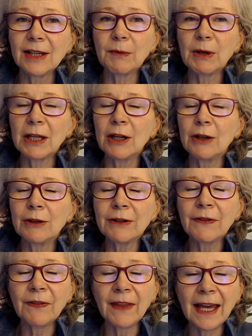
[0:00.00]
We're going to look
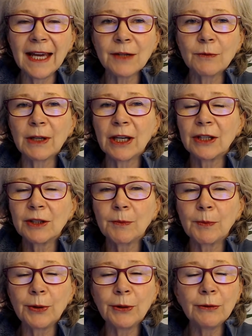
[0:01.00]
at that. We're going to
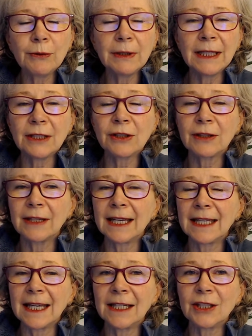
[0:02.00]
pull into that
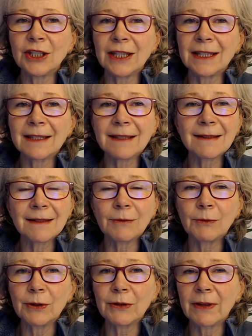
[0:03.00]
energy. This is the
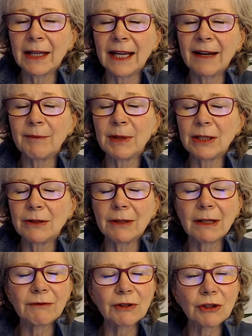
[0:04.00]
work that I've been
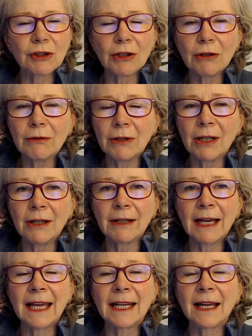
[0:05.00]
doing for so
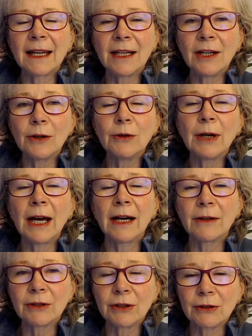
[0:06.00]
long, and I know
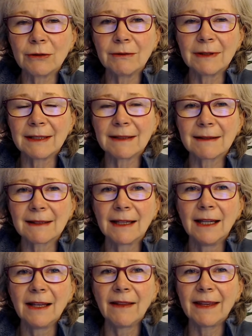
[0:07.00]
how to do this.
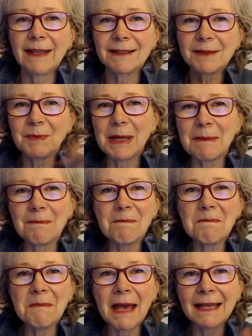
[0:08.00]
There's
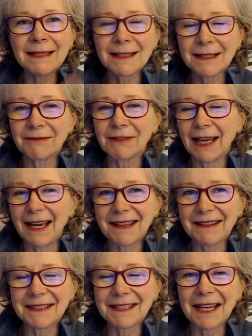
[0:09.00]
been masses of
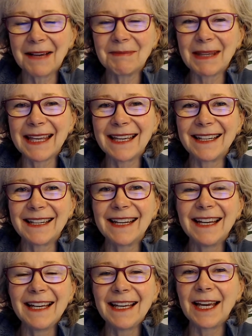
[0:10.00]
guidance coming in,
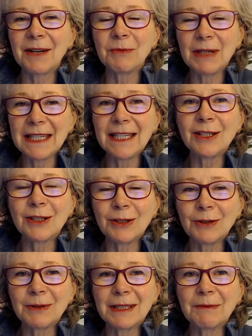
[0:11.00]
and we need to
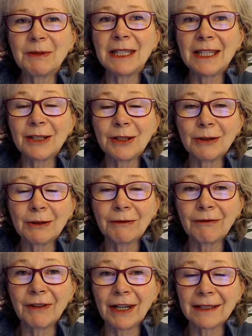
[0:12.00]
do it, and we need to do it
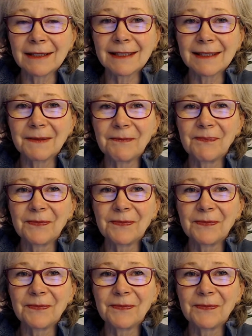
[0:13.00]
fast.